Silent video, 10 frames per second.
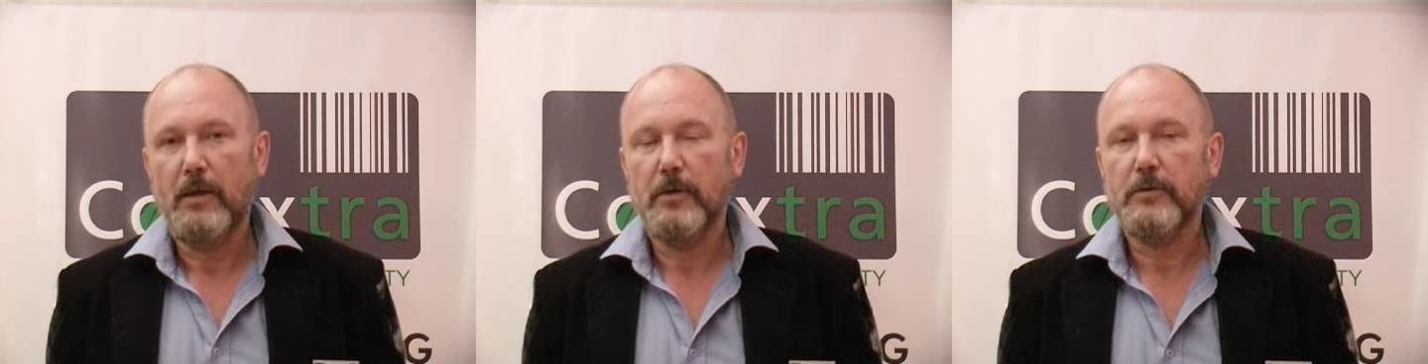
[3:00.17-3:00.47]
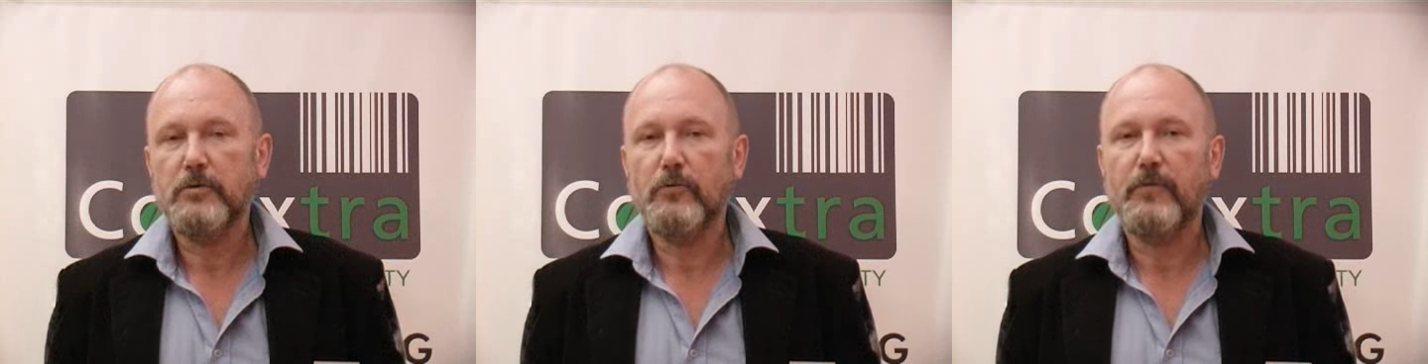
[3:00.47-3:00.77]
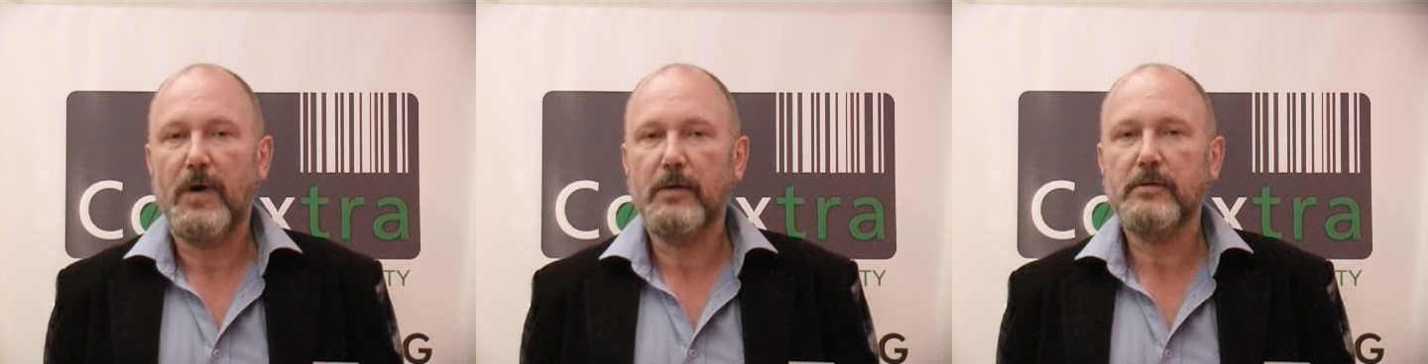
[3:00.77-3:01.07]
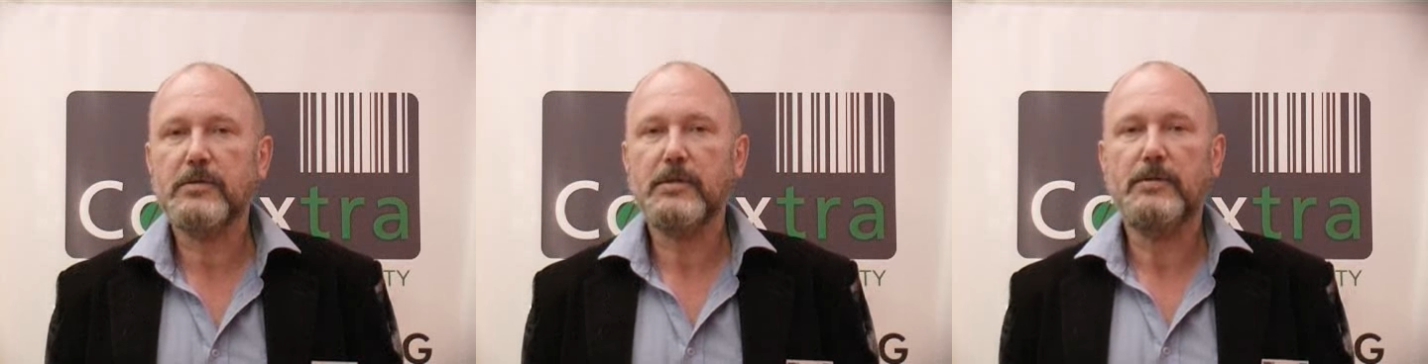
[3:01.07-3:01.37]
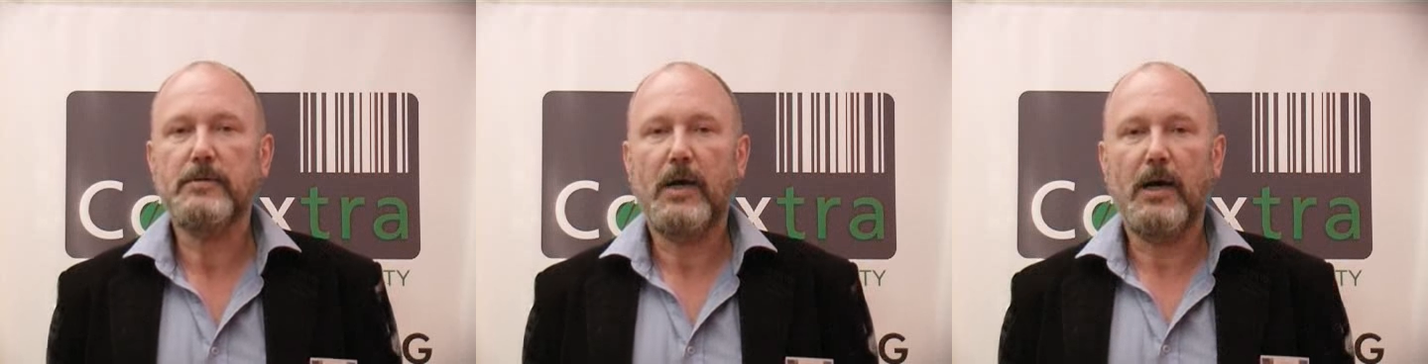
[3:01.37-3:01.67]
you find,
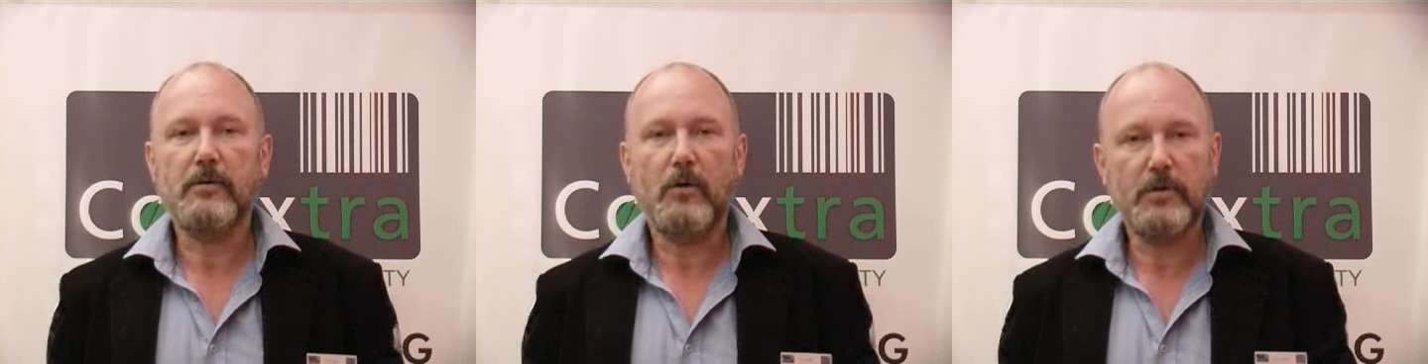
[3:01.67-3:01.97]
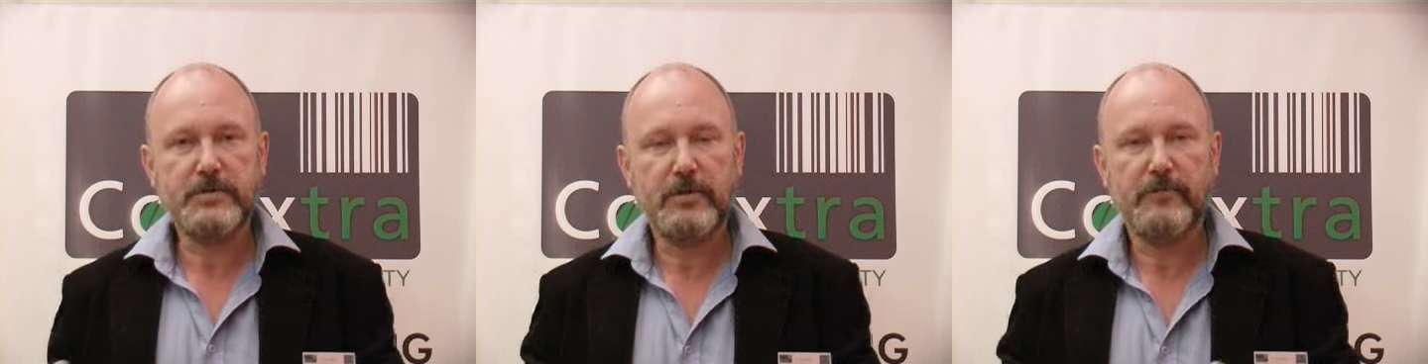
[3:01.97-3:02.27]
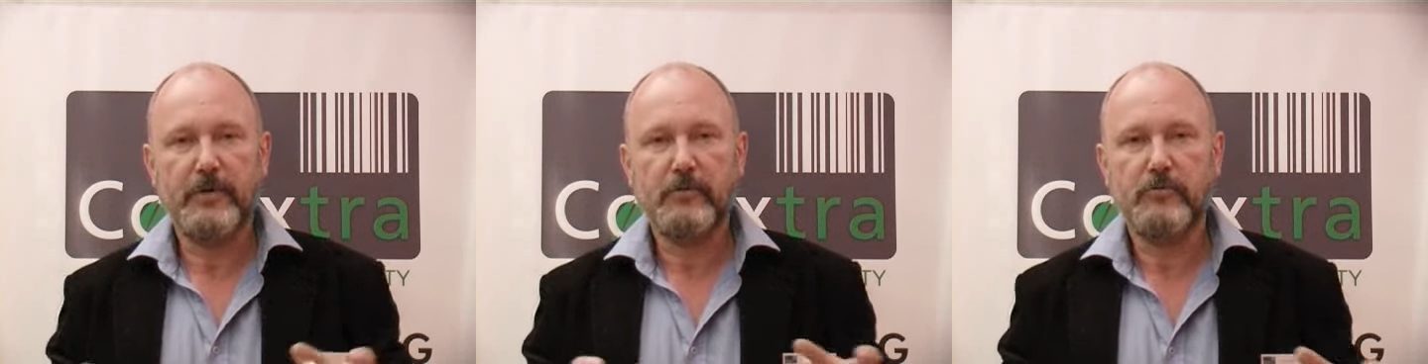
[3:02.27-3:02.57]
under all the different